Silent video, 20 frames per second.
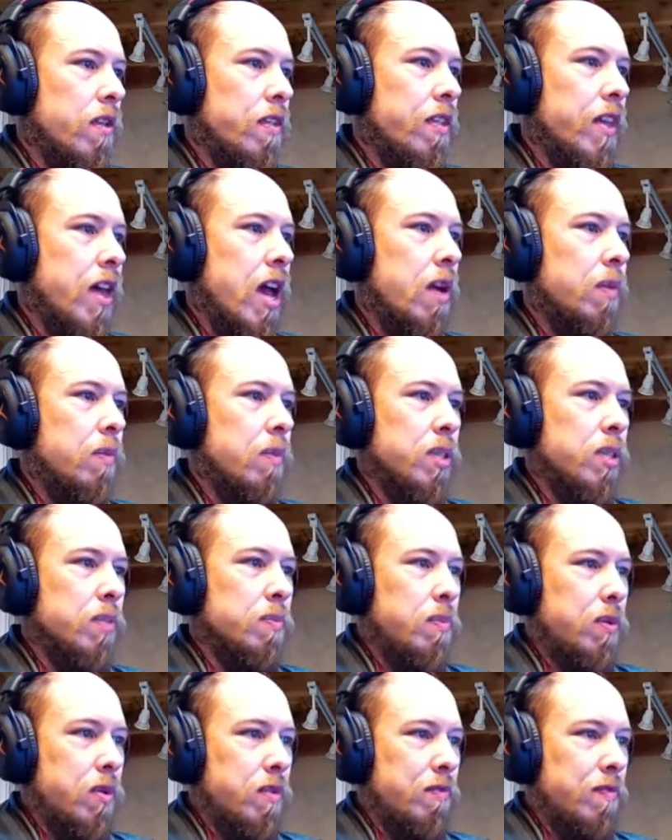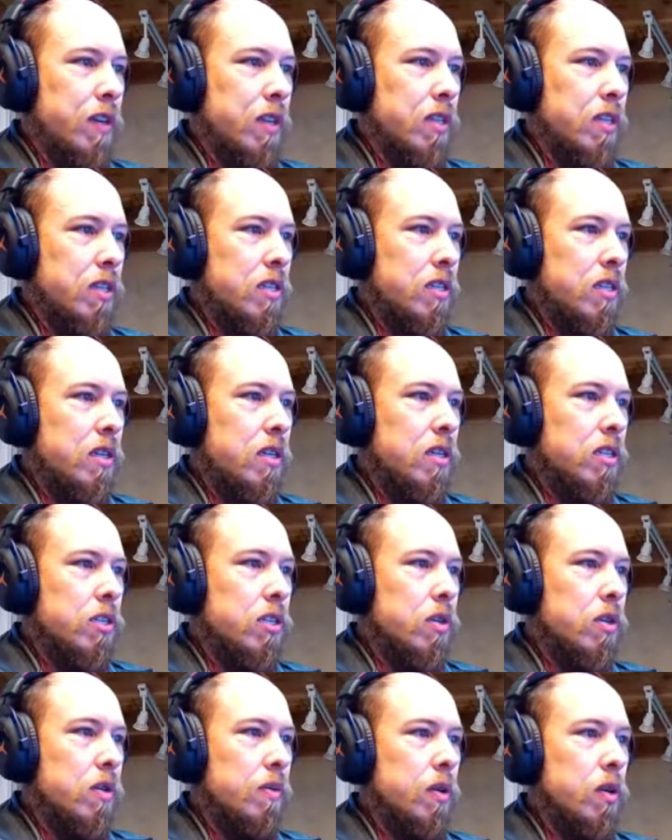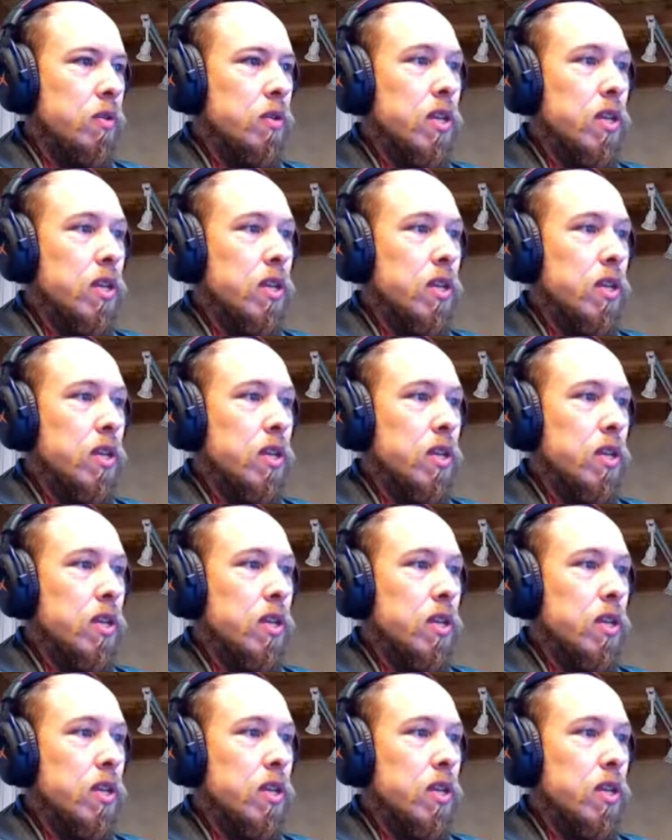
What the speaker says: That one's perfect. So here we go.